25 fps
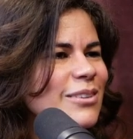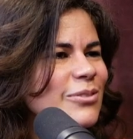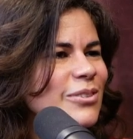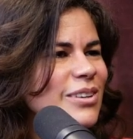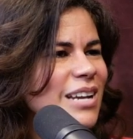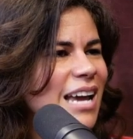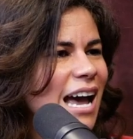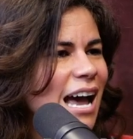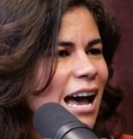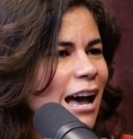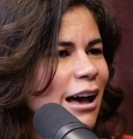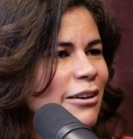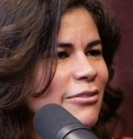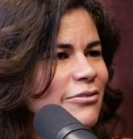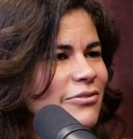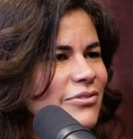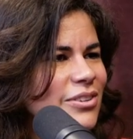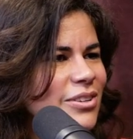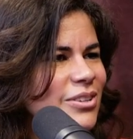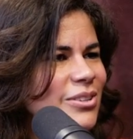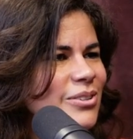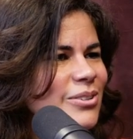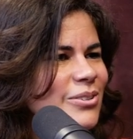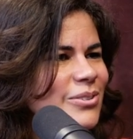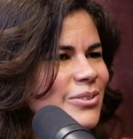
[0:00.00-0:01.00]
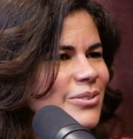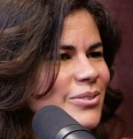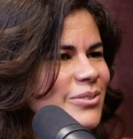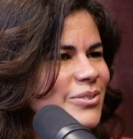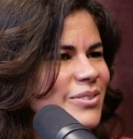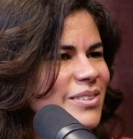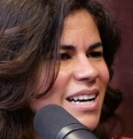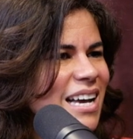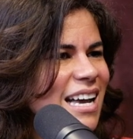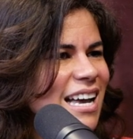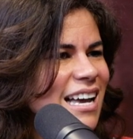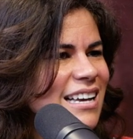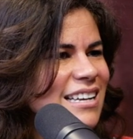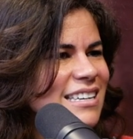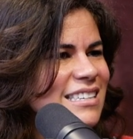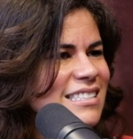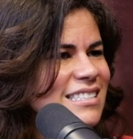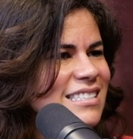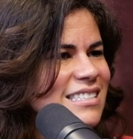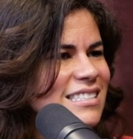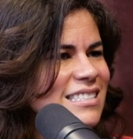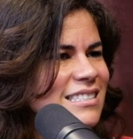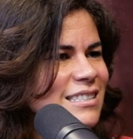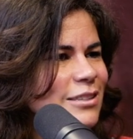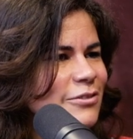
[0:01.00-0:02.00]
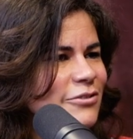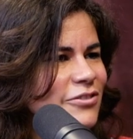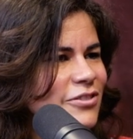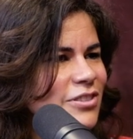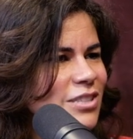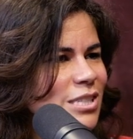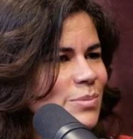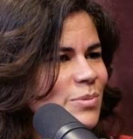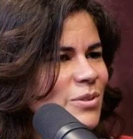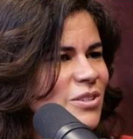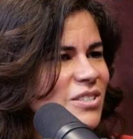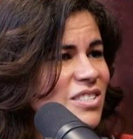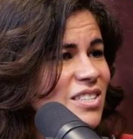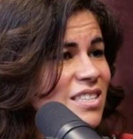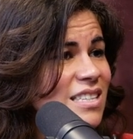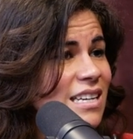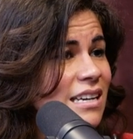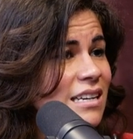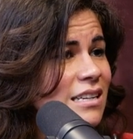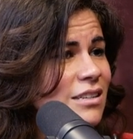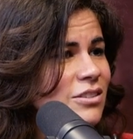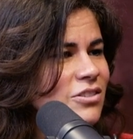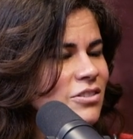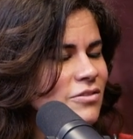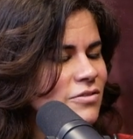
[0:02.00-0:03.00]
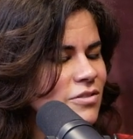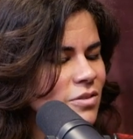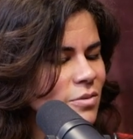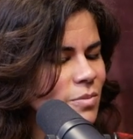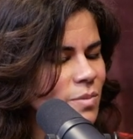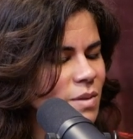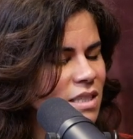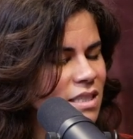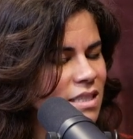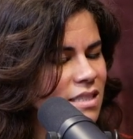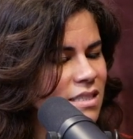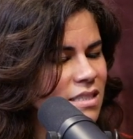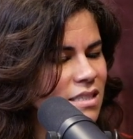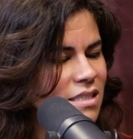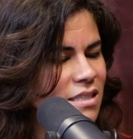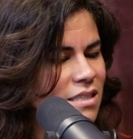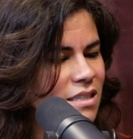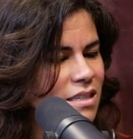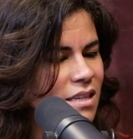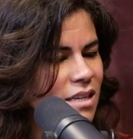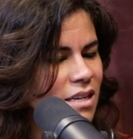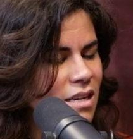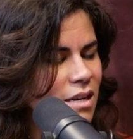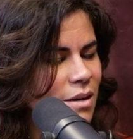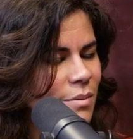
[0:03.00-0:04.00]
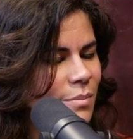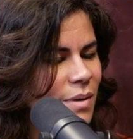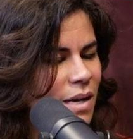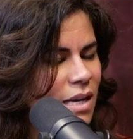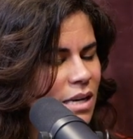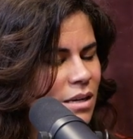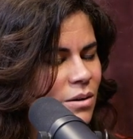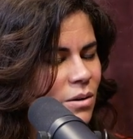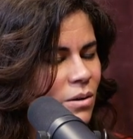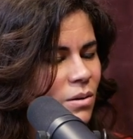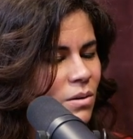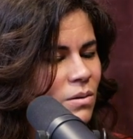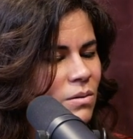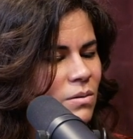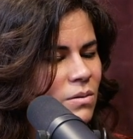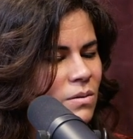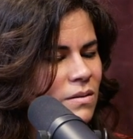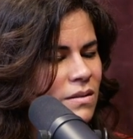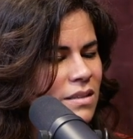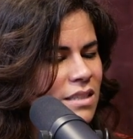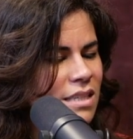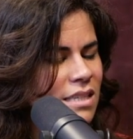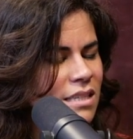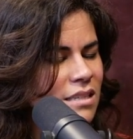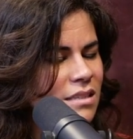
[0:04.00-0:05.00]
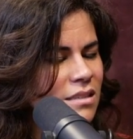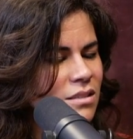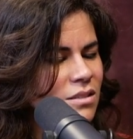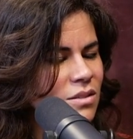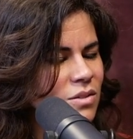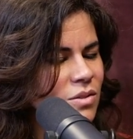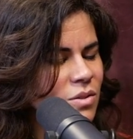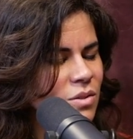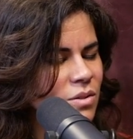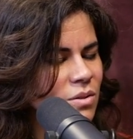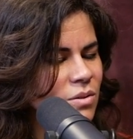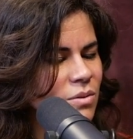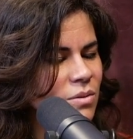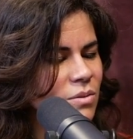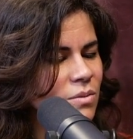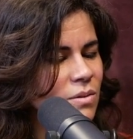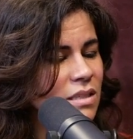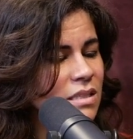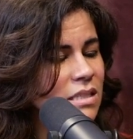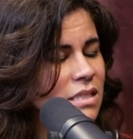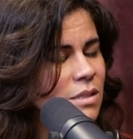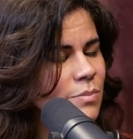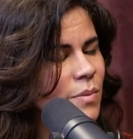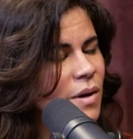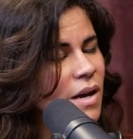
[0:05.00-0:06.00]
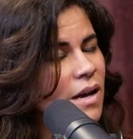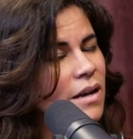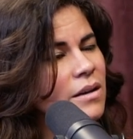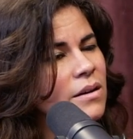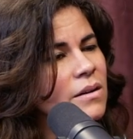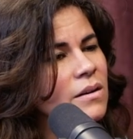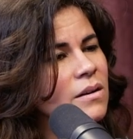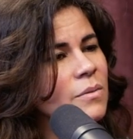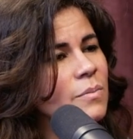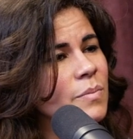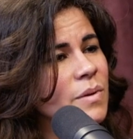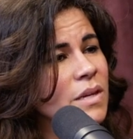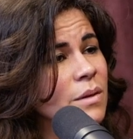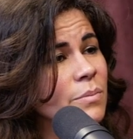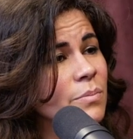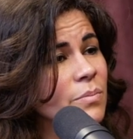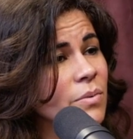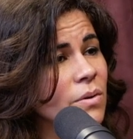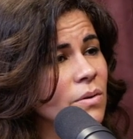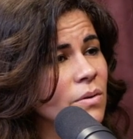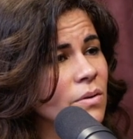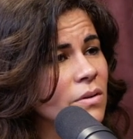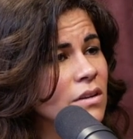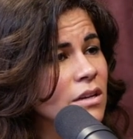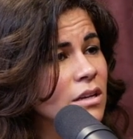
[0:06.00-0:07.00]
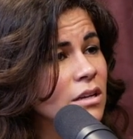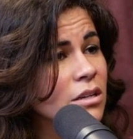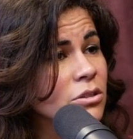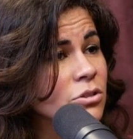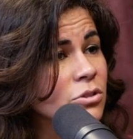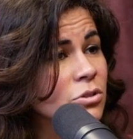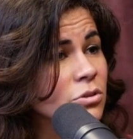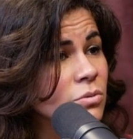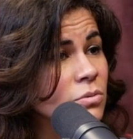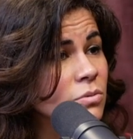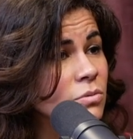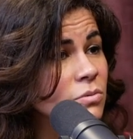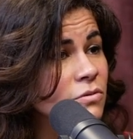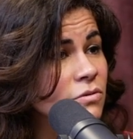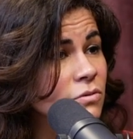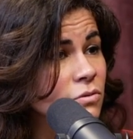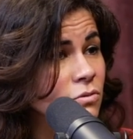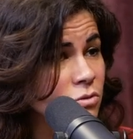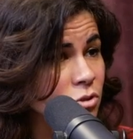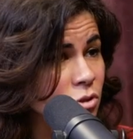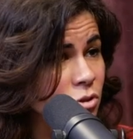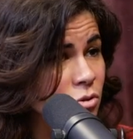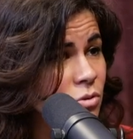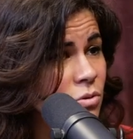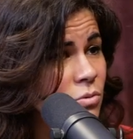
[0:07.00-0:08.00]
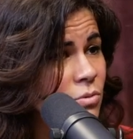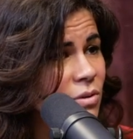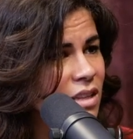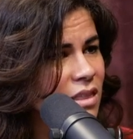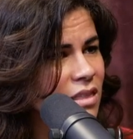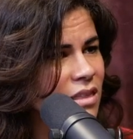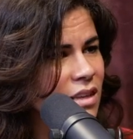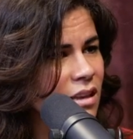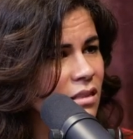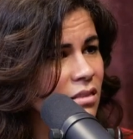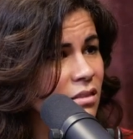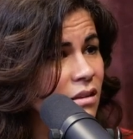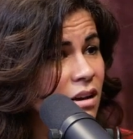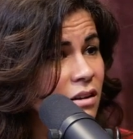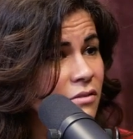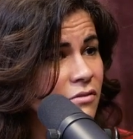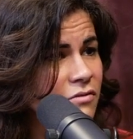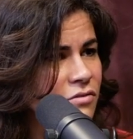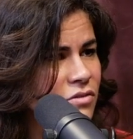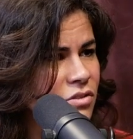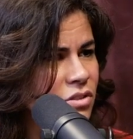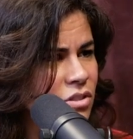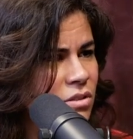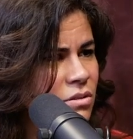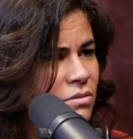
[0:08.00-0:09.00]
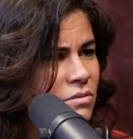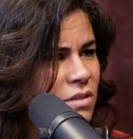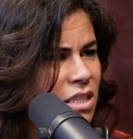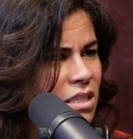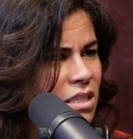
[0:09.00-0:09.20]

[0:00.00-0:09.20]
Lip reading: have you as the first person I interview, because my goal is to inspire people to do what they love doing.